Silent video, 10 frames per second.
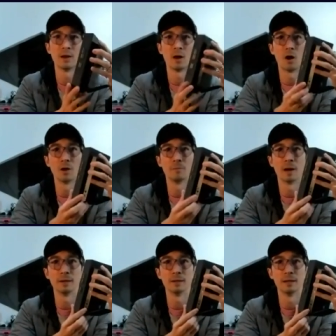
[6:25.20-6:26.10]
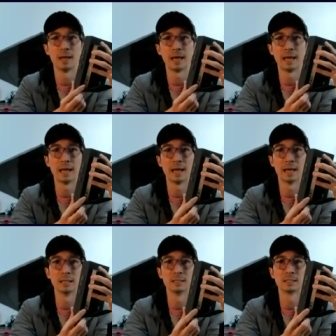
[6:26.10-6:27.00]
on button
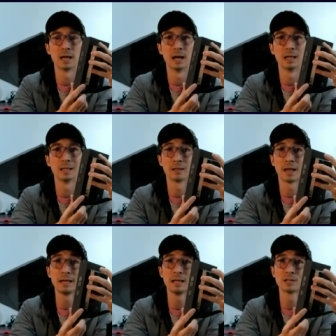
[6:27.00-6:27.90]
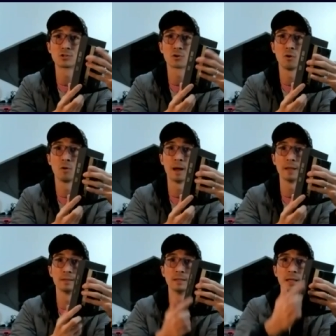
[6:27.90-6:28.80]
and uh, lighting control
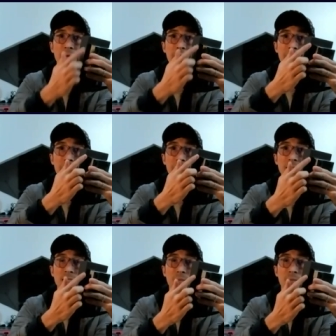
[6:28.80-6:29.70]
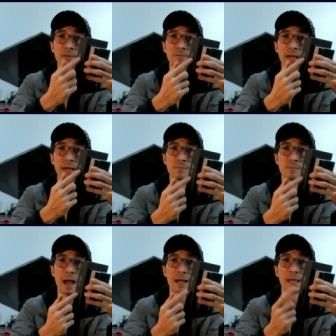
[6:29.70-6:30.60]
button and some advance
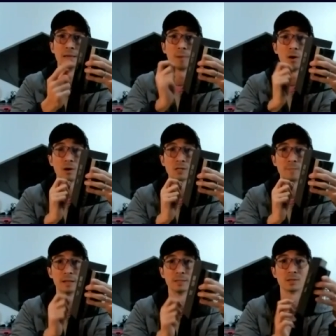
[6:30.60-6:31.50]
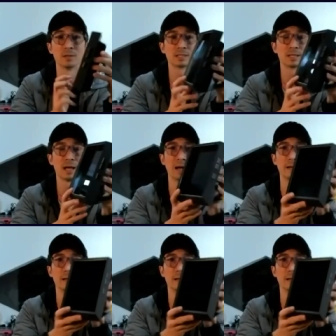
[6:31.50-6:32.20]
back and pause buttons on the side.